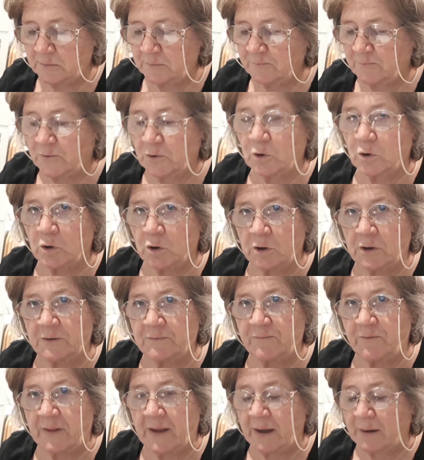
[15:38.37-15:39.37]
for all
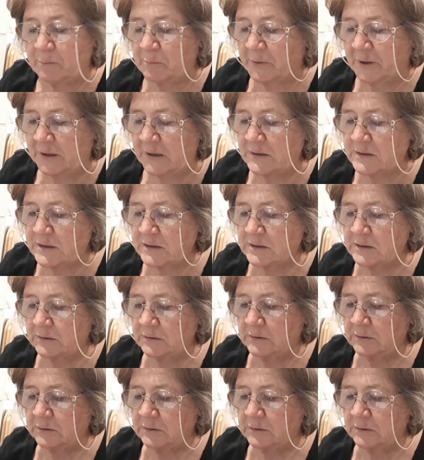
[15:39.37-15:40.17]
of that meat.